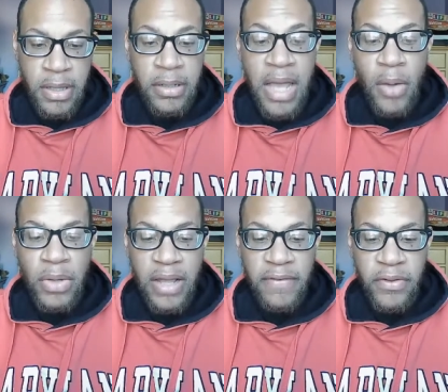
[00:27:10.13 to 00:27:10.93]
Now,
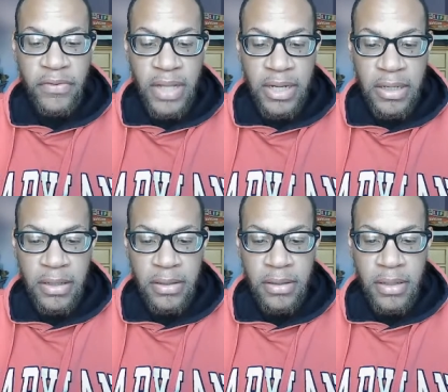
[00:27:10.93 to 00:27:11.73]
when I feel
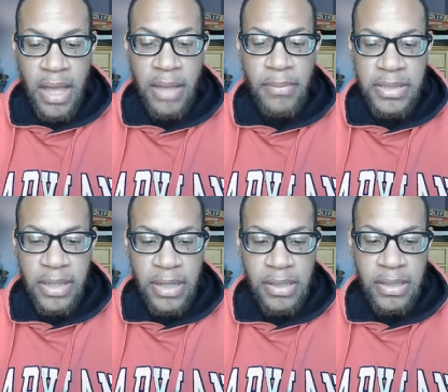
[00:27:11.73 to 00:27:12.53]
flooded, I'm as
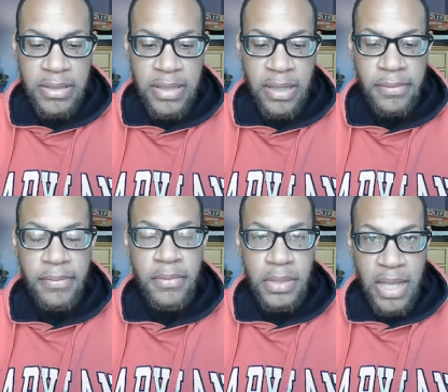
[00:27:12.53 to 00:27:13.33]
likely to say,
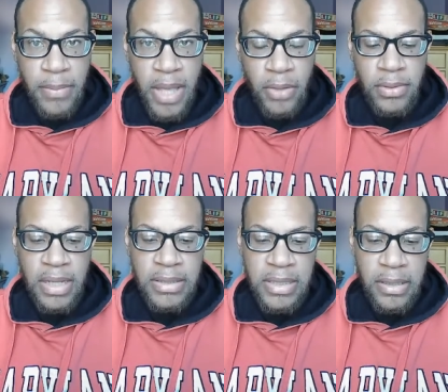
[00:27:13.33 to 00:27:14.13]
time out,
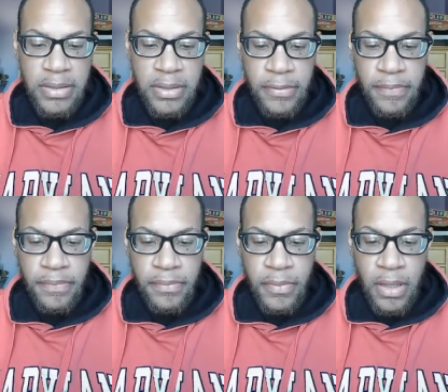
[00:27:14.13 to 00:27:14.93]
as he is.
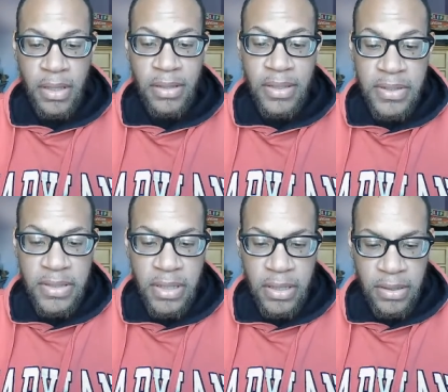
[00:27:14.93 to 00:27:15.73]
This
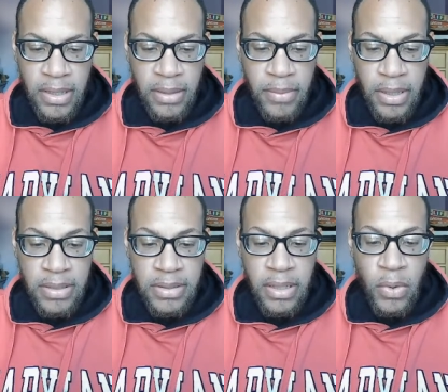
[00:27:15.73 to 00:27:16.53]
is a good thing
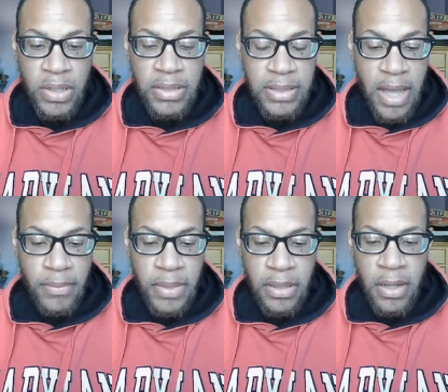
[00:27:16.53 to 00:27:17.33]
because, according to
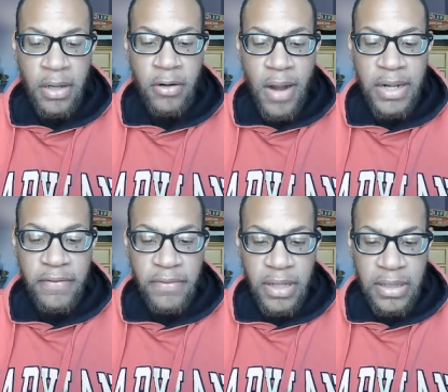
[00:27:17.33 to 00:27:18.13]
Gottman,
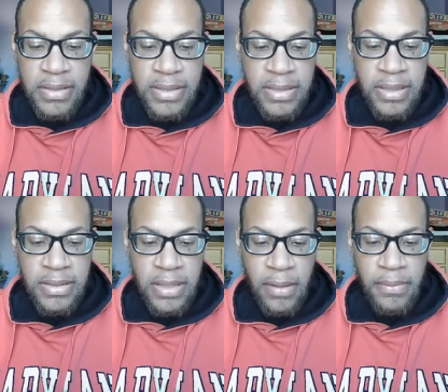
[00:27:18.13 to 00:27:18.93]
chronic flooding sets
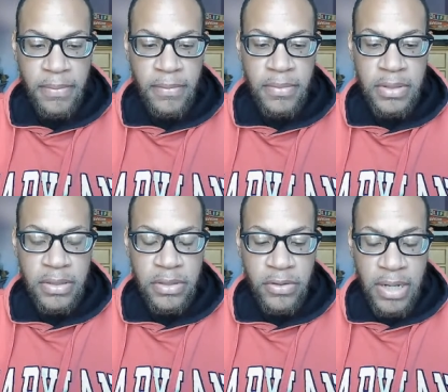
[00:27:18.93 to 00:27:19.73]
us up
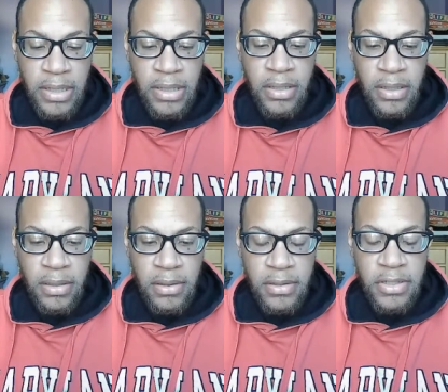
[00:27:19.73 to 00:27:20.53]
to
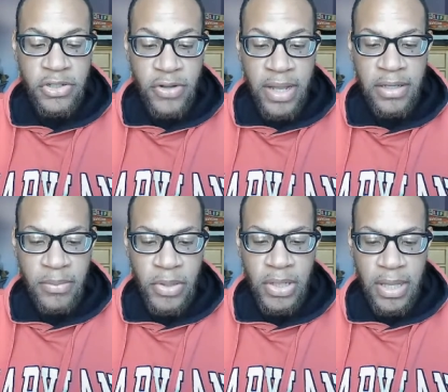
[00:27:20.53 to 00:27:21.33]
dread
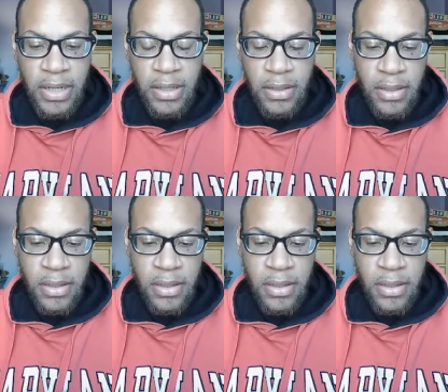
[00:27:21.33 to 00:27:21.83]
communicating.